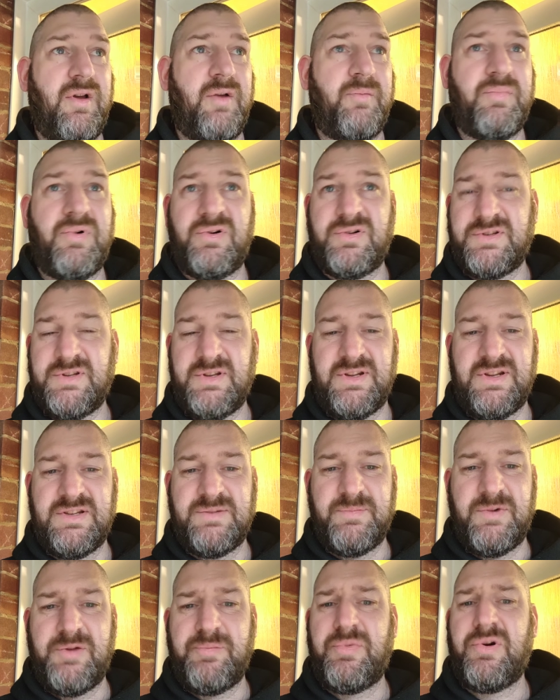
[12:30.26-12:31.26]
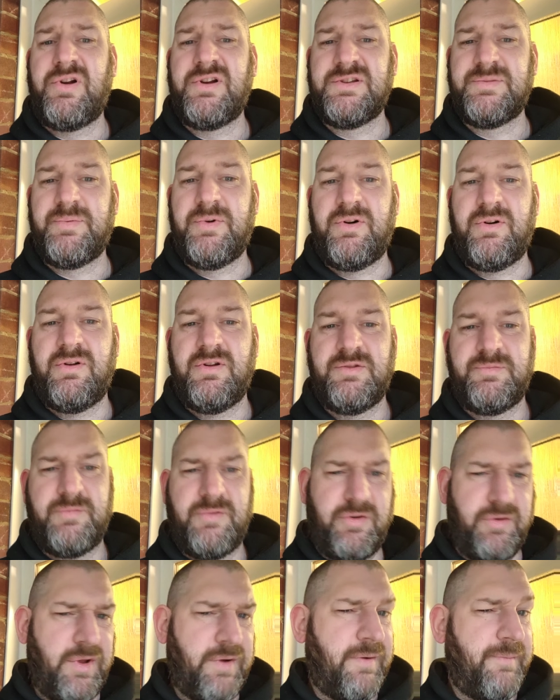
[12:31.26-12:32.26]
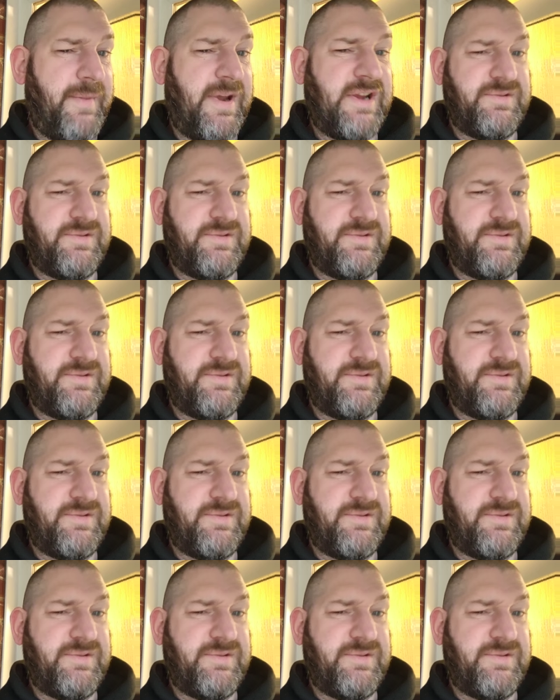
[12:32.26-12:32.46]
and boxing is my bright spot. Although it